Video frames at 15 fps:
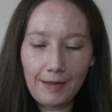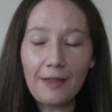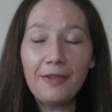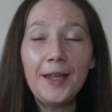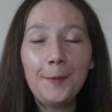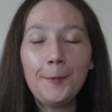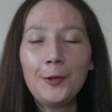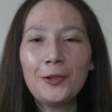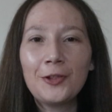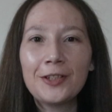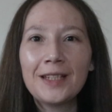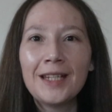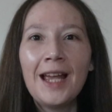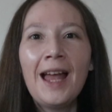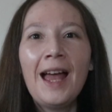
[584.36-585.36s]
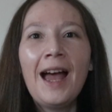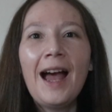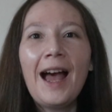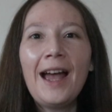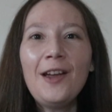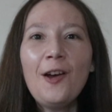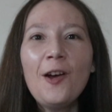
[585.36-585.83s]
I think we're good.
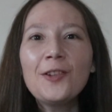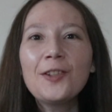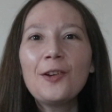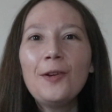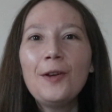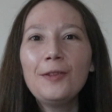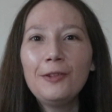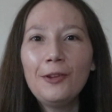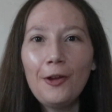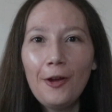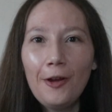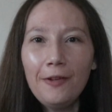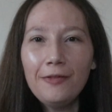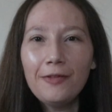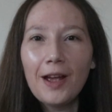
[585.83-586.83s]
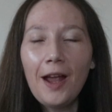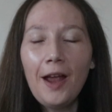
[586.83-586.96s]
I also love